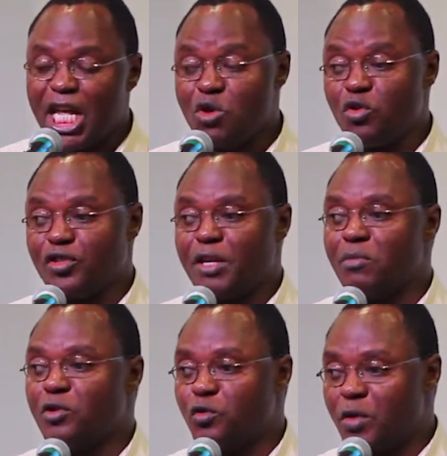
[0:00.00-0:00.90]
he was
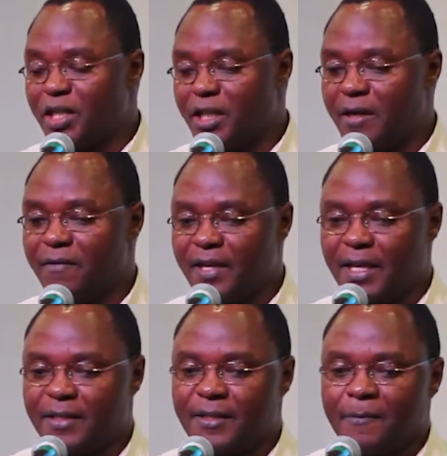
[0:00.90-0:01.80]
able to achieve
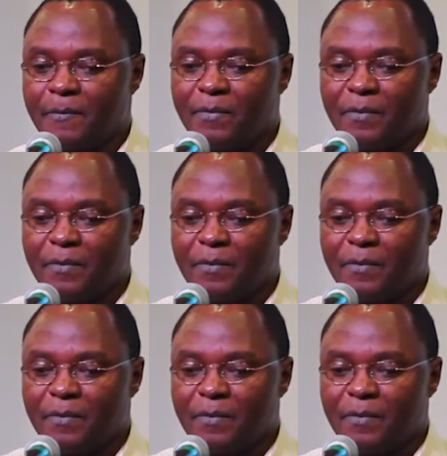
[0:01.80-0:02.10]
this.